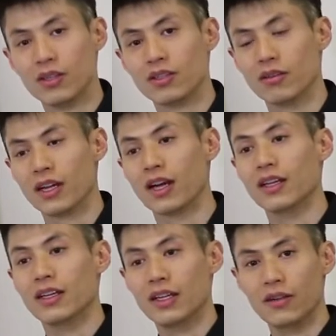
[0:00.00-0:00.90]
So
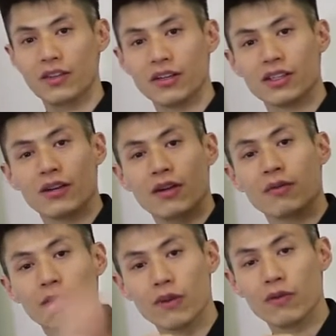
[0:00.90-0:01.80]
that if there's an
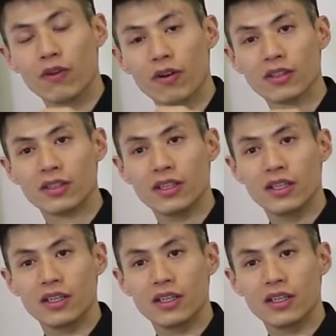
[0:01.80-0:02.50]
incoming force,